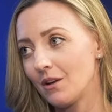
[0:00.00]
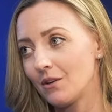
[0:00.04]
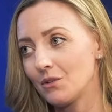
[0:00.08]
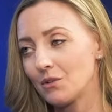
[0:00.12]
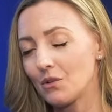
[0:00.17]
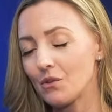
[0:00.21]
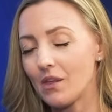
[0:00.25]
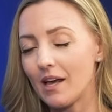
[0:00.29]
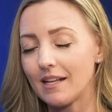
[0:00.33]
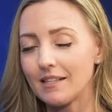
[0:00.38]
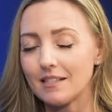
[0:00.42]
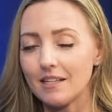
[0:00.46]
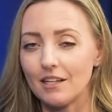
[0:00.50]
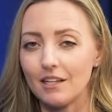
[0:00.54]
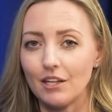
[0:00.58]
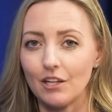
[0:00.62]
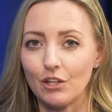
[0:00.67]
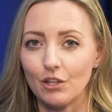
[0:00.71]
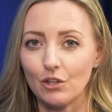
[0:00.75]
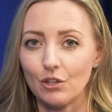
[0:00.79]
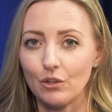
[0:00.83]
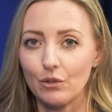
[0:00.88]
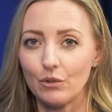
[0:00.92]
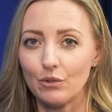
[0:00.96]
So that's going to
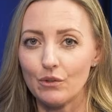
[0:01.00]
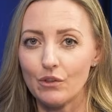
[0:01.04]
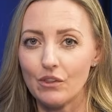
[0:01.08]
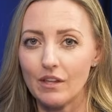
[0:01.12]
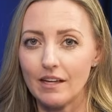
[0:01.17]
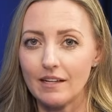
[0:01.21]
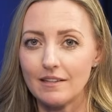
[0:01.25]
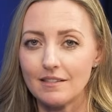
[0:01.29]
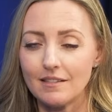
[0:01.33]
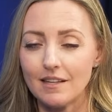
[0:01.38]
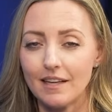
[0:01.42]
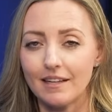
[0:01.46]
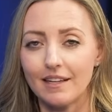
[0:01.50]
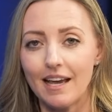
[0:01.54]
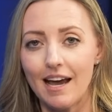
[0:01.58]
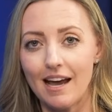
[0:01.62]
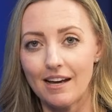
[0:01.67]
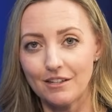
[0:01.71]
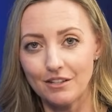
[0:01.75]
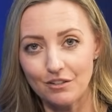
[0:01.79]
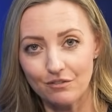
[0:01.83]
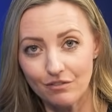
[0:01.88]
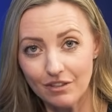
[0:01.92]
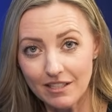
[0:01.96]
include things like
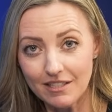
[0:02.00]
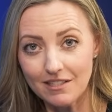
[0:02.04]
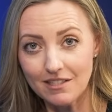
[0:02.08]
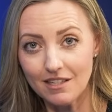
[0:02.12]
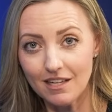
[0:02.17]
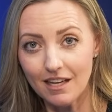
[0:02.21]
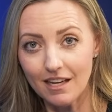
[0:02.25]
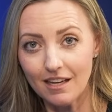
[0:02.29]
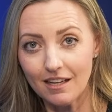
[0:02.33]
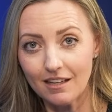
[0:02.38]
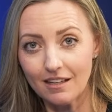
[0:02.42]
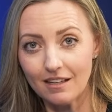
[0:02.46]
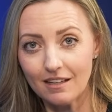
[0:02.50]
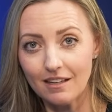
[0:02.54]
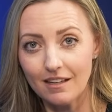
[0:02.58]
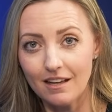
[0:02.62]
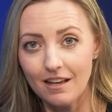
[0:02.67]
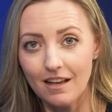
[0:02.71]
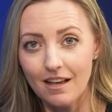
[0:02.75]
active listening,